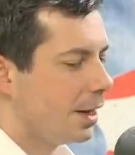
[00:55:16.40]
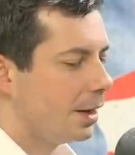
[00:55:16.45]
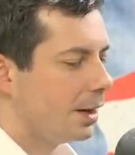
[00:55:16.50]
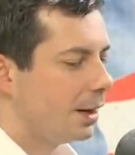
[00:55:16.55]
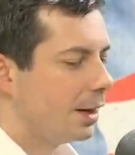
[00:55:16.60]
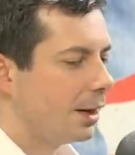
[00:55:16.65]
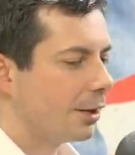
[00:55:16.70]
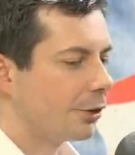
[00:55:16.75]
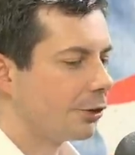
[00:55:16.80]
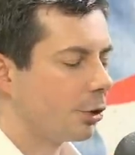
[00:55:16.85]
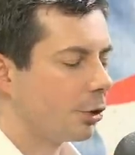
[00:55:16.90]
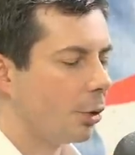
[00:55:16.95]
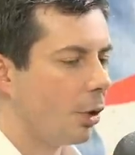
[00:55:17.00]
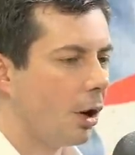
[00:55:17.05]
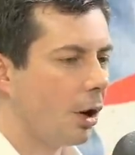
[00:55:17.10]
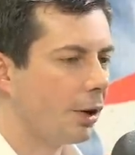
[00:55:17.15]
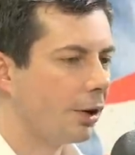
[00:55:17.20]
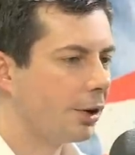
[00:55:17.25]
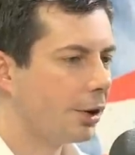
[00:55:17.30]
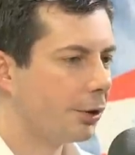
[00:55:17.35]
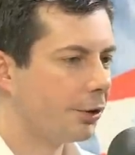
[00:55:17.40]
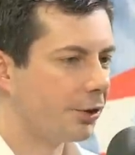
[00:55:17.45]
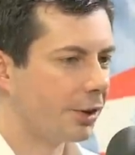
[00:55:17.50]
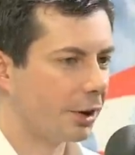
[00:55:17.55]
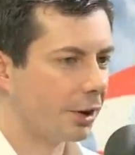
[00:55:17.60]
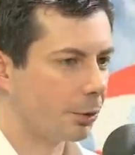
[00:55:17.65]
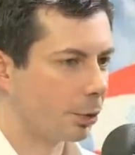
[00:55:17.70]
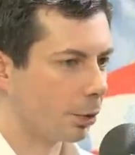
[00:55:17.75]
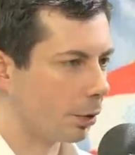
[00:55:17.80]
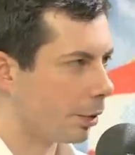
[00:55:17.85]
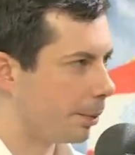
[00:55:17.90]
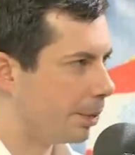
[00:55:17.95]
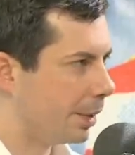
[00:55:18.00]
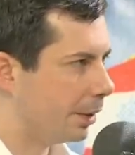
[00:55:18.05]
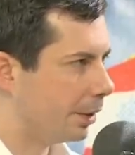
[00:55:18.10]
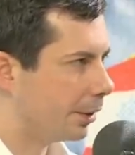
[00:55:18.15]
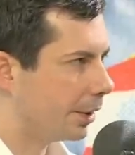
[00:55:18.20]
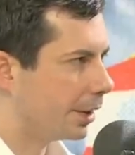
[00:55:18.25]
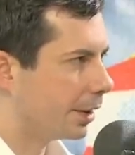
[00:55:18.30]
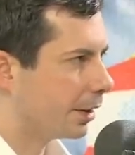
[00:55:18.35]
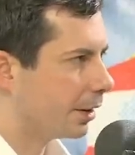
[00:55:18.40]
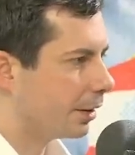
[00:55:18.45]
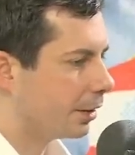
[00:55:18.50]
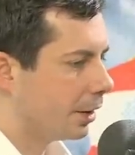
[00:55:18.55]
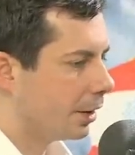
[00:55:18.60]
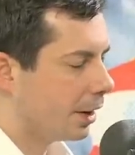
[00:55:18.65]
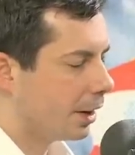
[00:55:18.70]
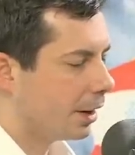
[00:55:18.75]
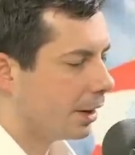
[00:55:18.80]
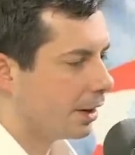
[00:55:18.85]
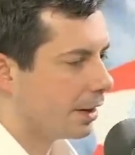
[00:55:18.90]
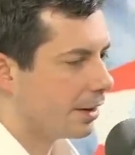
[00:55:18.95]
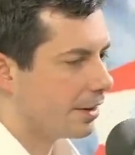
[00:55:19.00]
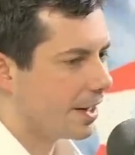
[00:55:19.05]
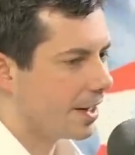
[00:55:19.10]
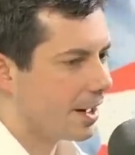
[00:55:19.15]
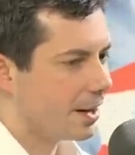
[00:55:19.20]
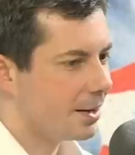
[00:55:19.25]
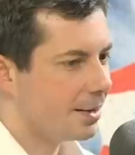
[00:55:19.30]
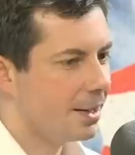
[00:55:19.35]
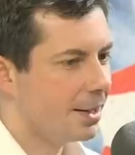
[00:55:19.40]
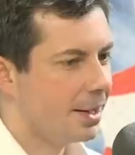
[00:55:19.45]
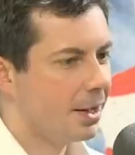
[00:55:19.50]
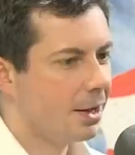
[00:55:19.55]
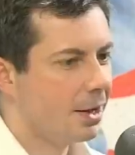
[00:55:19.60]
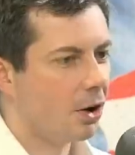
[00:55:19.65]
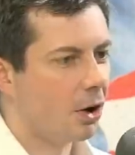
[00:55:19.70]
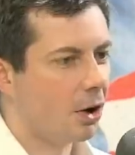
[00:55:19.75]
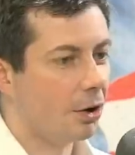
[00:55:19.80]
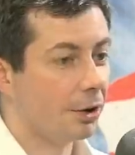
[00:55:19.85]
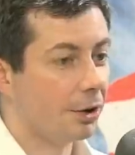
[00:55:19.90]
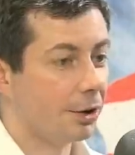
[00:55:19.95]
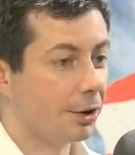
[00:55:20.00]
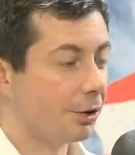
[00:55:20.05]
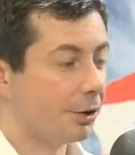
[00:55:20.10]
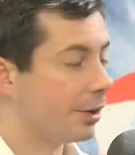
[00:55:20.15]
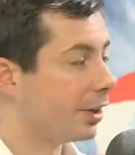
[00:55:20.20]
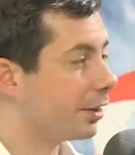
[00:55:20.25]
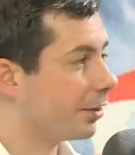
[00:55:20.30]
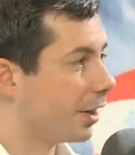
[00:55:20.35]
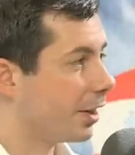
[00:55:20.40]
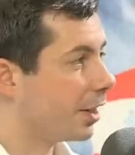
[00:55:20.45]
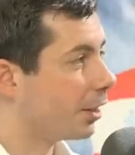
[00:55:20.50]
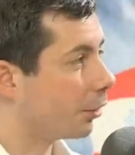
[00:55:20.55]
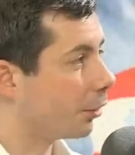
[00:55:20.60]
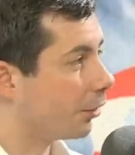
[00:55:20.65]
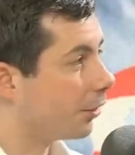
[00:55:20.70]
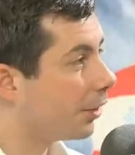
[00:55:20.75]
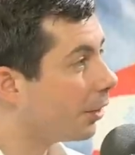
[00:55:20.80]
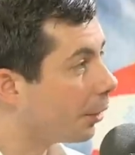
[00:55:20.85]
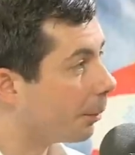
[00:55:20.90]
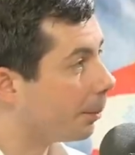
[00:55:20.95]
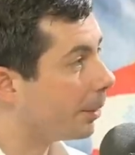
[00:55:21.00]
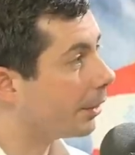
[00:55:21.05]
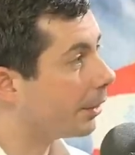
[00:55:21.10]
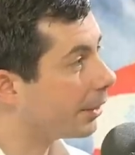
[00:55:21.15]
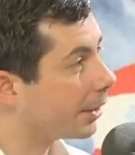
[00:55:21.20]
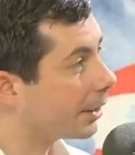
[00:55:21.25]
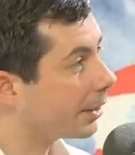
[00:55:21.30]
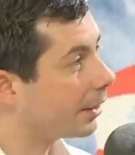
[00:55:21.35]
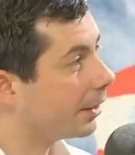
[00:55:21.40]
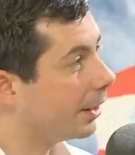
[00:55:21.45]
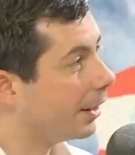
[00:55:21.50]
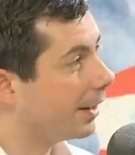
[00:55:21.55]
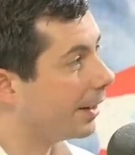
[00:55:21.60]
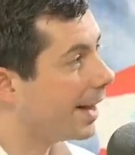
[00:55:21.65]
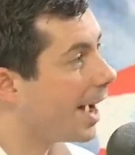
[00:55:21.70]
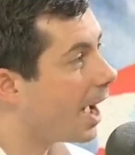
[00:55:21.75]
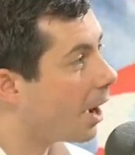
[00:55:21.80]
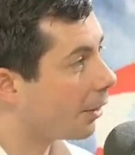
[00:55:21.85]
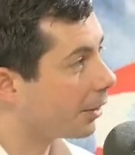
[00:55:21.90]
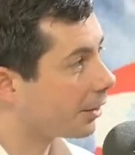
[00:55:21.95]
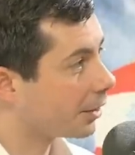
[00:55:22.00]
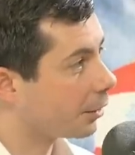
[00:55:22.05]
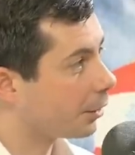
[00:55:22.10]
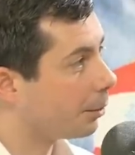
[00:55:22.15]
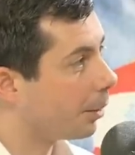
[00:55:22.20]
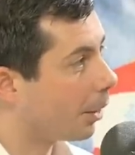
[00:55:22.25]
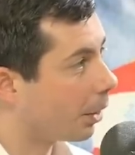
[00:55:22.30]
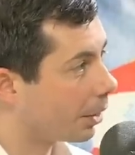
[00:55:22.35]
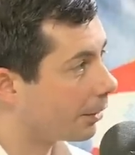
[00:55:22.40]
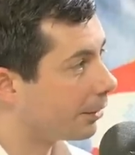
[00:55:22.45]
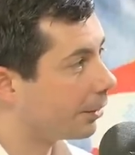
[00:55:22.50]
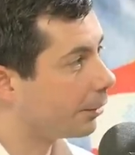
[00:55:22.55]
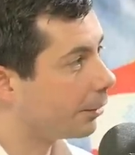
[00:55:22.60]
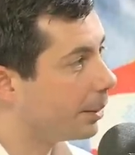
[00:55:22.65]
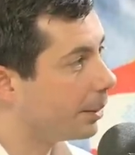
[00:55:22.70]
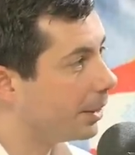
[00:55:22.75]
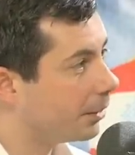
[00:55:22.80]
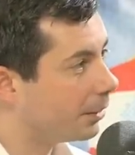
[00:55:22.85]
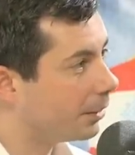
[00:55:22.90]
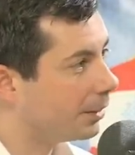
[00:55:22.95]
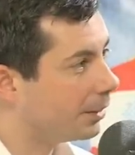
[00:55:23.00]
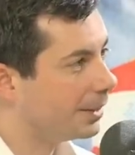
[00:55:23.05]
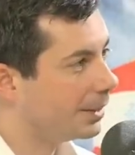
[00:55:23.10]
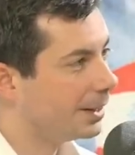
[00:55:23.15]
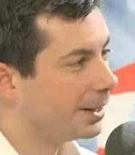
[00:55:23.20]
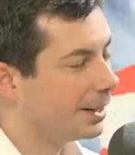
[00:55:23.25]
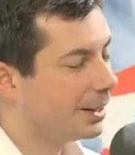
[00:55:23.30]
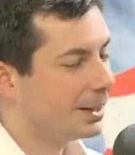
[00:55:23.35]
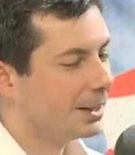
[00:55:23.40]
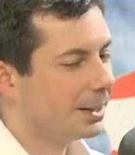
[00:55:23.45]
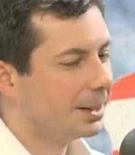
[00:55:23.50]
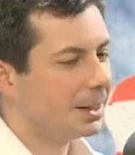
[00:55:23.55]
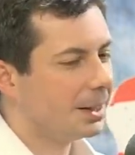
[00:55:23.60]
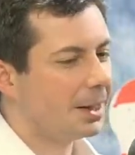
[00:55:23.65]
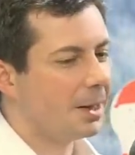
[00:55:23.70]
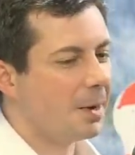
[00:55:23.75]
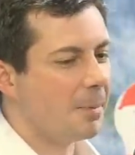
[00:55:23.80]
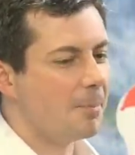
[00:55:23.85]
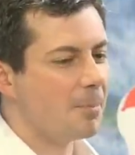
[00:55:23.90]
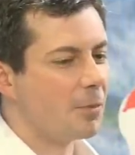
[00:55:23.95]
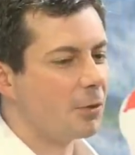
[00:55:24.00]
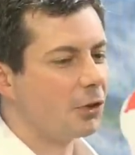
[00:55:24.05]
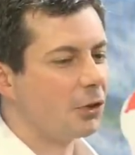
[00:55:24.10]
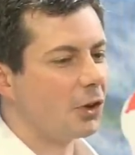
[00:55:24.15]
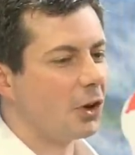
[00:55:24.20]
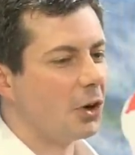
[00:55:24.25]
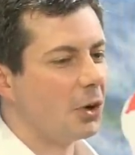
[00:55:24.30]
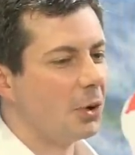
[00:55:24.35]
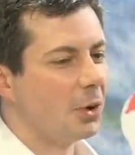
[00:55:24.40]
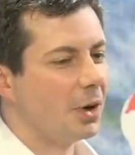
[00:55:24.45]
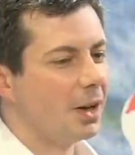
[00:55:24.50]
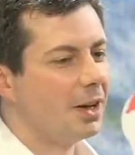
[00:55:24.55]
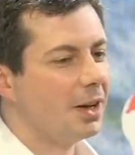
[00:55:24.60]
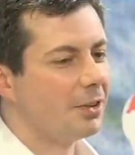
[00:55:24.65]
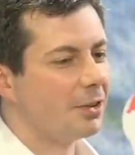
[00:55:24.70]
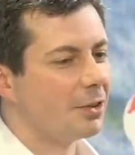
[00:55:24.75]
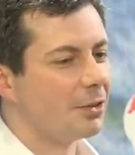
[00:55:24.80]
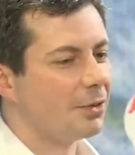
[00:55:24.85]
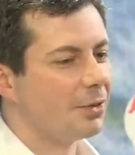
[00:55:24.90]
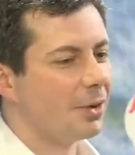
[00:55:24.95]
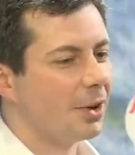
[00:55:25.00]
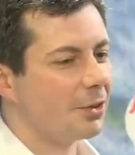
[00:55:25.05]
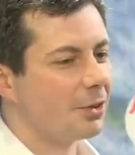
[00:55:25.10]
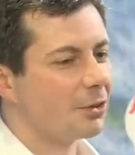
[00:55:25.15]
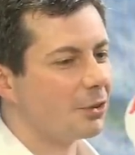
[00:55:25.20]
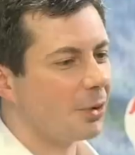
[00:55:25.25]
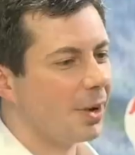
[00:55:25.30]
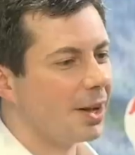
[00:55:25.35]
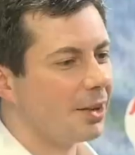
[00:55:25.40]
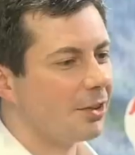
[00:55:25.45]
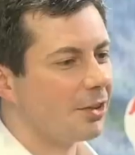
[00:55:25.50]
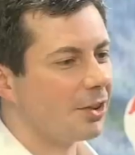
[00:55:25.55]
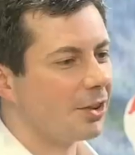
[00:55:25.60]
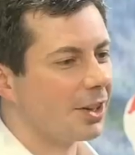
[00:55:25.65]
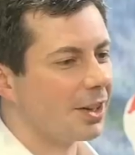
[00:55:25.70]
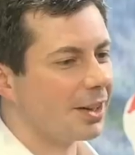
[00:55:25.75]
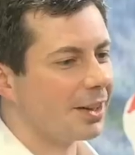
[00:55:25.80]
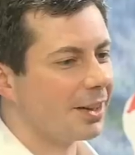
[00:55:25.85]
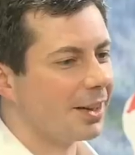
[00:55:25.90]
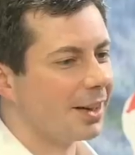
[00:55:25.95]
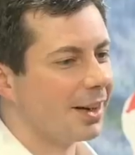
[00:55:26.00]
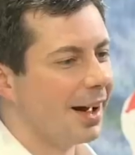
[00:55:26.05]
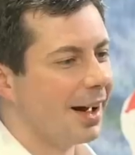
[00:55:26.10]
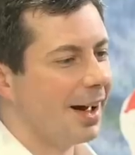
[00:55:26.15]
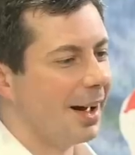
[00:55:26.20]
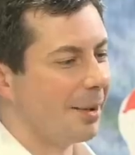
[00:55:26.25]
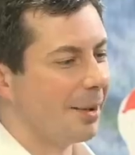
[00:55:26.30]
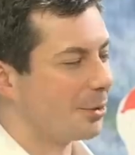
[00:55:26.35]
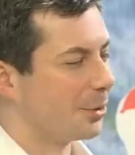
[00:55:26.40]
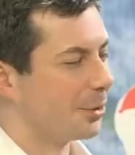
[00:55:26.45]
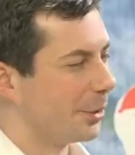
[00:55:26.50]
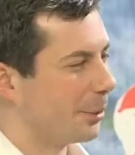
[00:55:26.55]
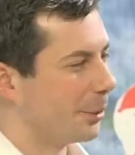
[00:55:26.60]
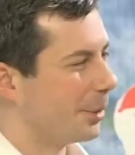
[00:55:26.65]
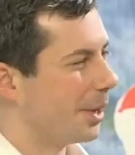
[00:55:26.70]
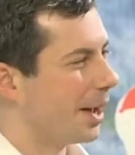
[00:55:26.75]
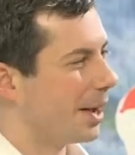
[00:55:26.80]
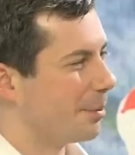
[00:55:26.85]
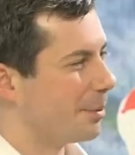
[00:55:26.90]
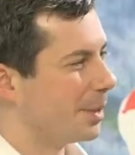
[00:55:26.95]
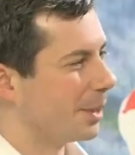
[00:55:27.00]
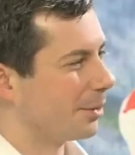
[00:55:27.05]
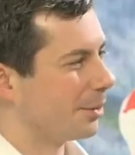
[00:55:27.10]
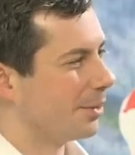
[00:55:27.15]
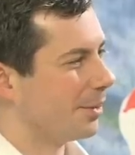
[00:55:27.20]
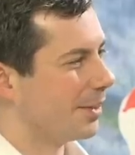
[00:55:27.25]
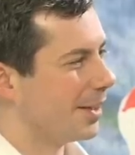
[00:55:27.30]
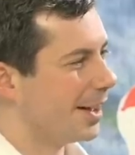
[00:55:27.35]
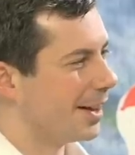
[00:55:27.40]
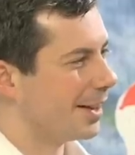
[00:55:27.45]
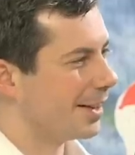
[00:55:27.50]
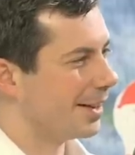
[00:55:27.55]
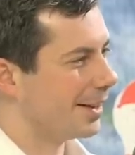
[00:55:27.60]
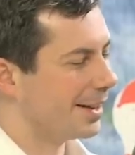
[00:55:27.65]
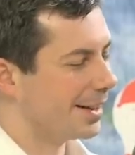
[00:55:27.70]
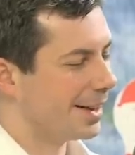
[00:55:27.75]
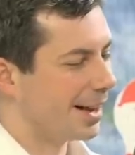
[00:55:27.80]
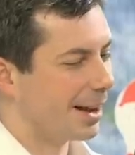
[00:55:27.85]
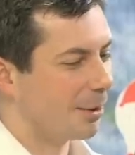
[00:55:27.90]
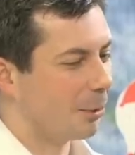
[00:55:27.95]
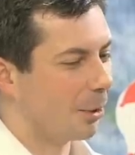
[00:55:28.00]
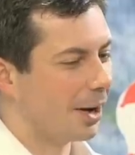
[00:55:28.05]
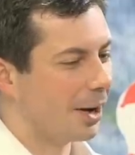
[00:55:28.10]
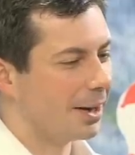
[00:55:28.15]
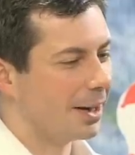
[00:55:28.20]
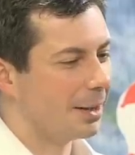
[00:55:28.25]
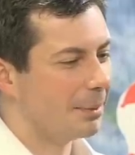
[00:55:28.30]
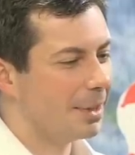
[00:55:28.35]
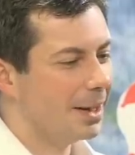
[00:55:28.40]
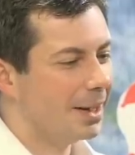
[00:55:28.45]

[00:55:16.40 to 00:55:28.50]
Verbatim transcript: Uh, so all of those things were appealing uh, then. All of those things I think are still appealing uh, now. I think they're part of his appeal. Um, so it is a, a, strange thing that I absolutely would not have pictured then that, that I'd wind up,